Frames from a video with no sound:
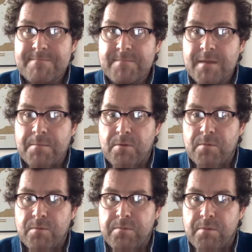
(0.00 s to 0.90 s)
but,
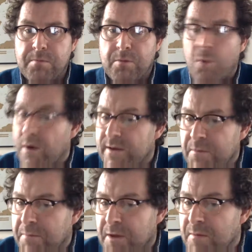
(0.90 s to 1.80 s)
but, but what if the
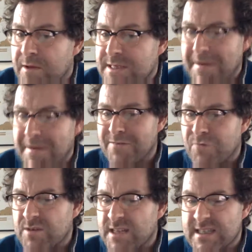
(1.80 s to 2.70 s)
community make the
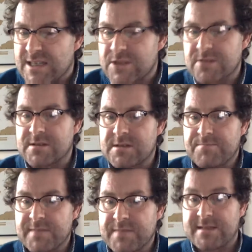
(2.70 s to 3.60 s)
wrong decisions?
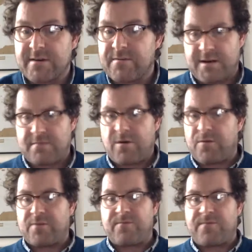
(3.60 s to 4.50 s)
These are, you know,
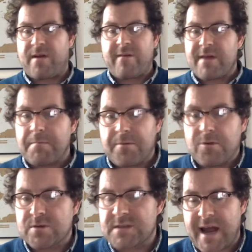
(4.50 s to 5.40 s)
often very
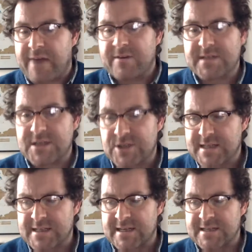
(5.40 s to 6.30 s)
important heritage
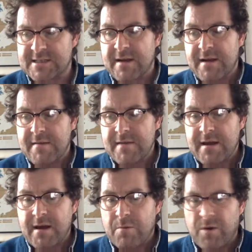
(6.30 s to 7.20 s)
assets.
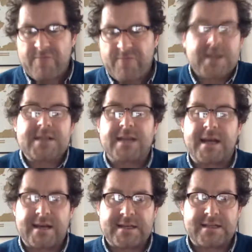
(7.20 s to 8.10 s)
What they're really
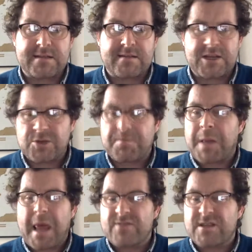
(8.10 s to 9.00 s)
saying is they should be
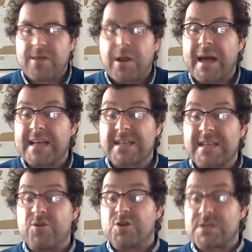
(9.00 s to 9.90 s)
left to the likes of
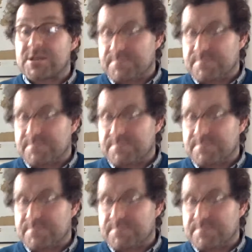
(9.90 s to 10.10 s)
us